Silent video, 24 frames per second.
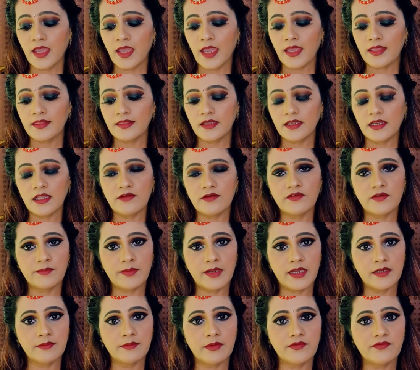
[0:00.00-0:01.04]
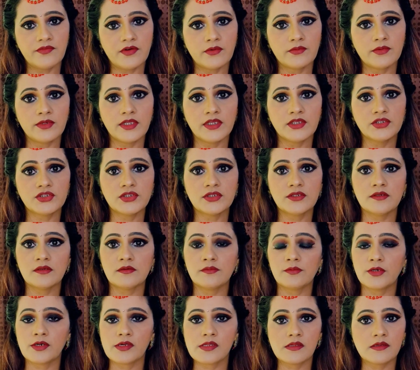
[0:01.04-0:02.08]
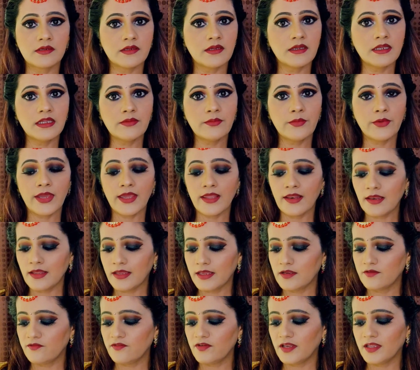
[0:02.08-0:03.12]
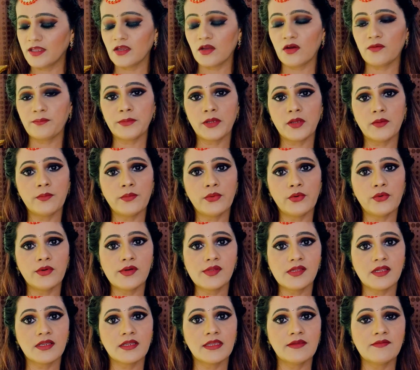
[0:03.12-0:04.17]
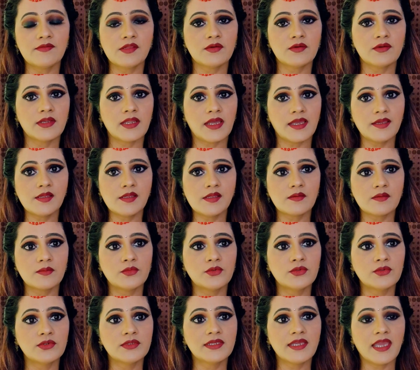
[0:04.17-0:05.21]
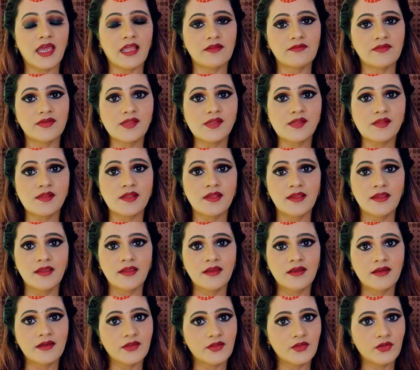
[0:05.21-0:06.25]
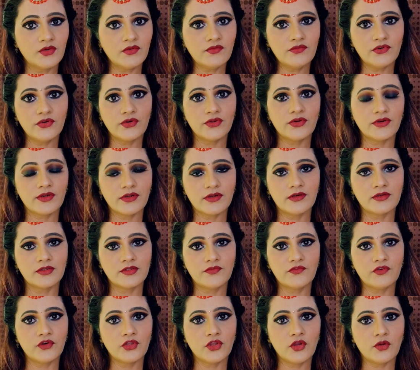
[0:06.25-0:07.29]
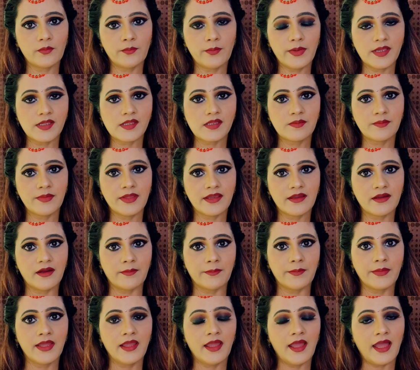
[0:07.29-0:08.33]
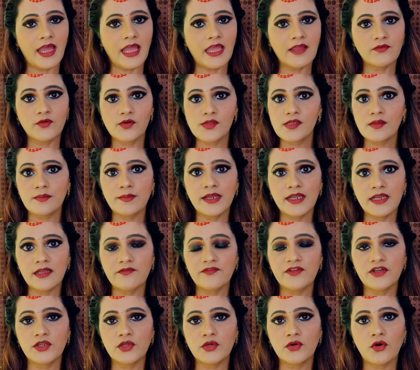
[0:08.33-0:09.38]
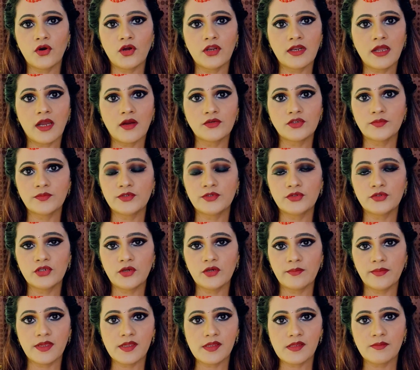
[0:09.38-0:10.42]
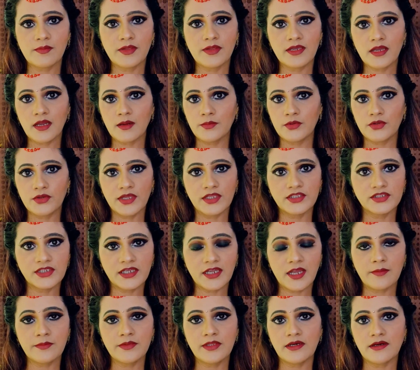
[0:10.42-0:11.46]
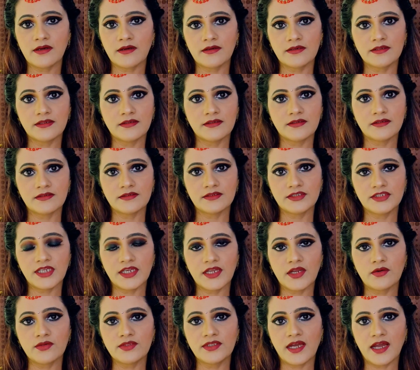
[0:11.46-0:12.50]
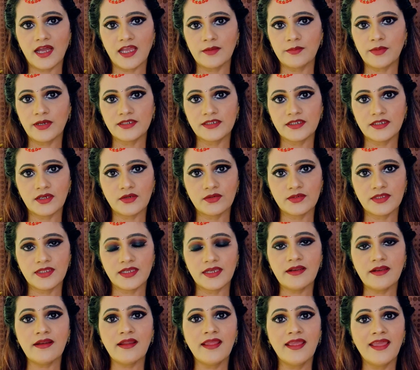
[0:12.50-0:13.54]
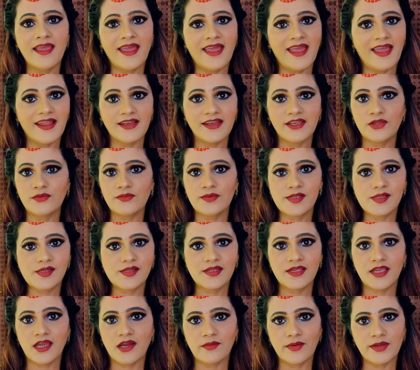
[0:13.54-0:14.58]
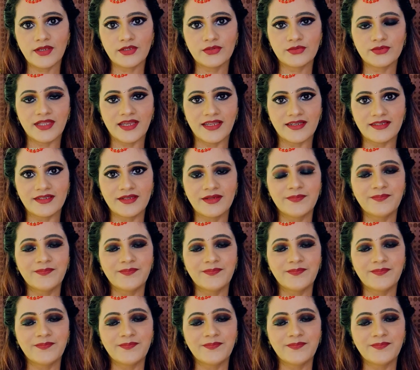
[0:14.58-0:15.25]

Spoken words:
and then I've applied my foundation. It works really well in filling up your pores and gives you a nice smooth canvas for your base makeup. I have also made a video on how to do your base makeup. You can check out the I button out there, and you will see how I do that.